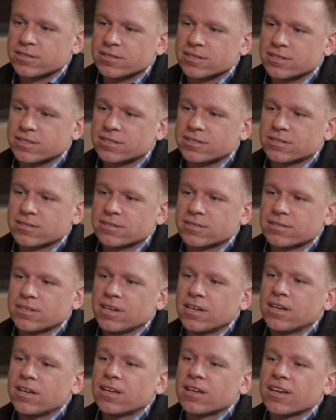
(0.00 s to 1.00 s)
and just
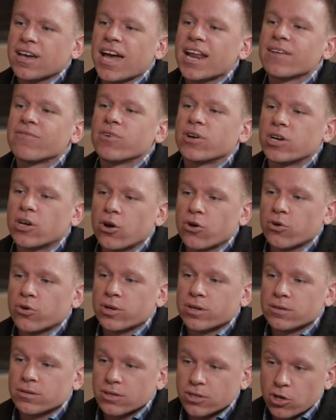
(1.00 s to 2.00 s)
kind of a
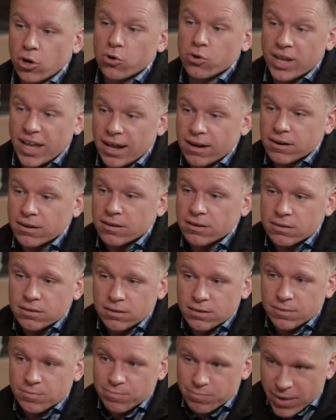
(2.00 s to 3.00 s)
go-getter
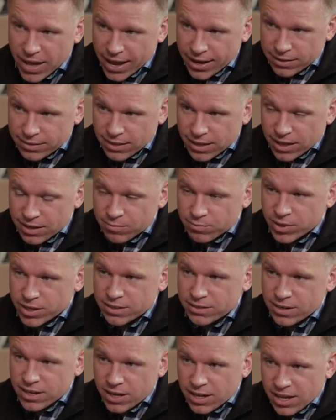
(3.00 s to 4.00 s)
back then,
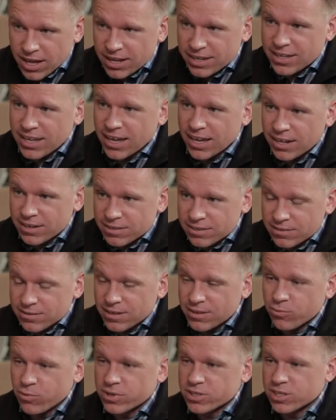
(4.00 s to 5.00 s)
but again,
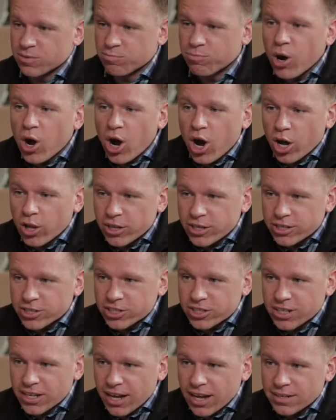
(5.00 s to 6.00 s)
wasn't
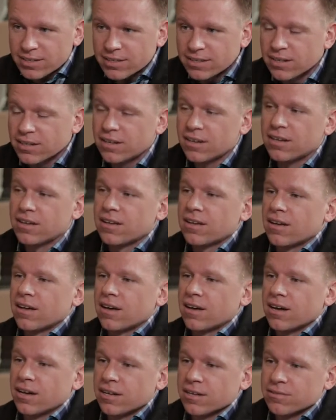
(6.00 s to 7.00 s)
polished yet
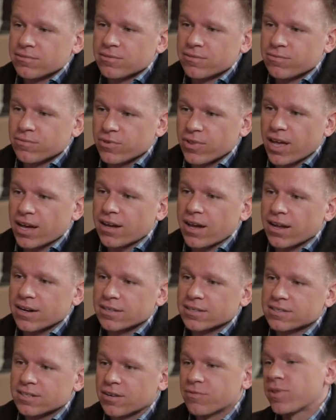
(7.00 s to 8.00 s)
for that kind
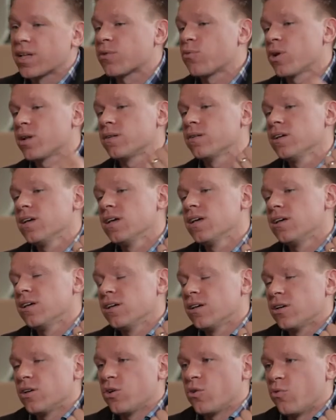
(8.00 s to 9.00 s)
of stuff. Like when
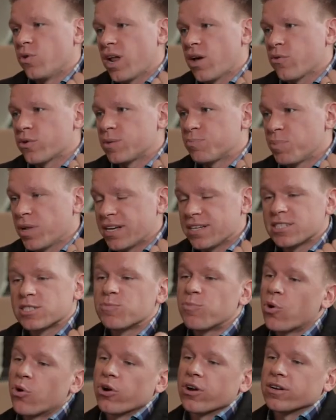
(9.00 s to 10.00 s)
I would play
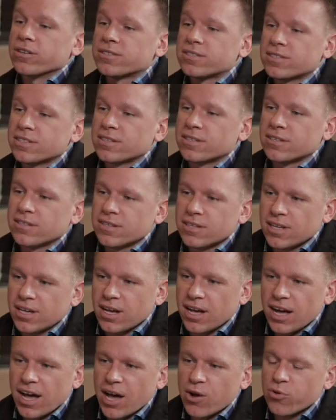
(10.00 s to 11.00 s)
sports,
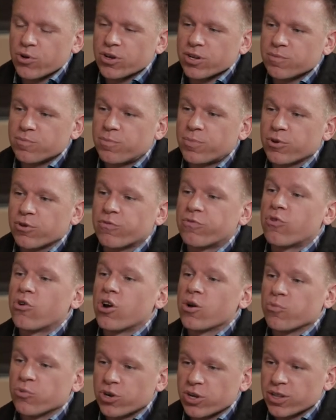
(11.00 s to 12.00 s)
I would
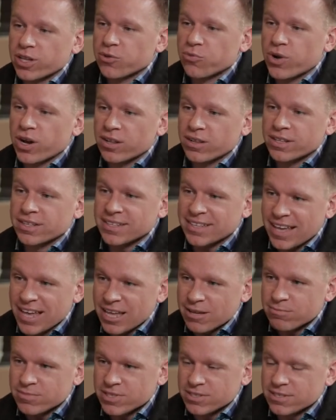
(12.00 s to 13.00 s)
perform really well in
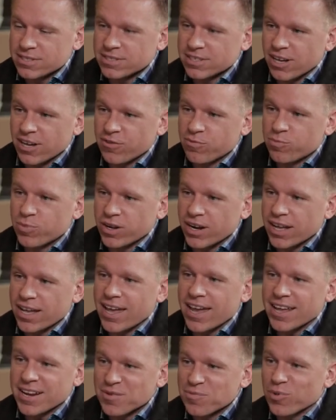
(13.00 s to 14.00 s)
games and stuff, but I
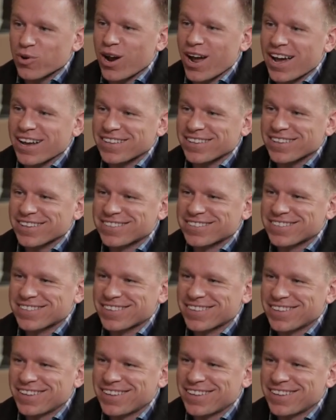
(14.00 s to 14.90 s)
hated practice.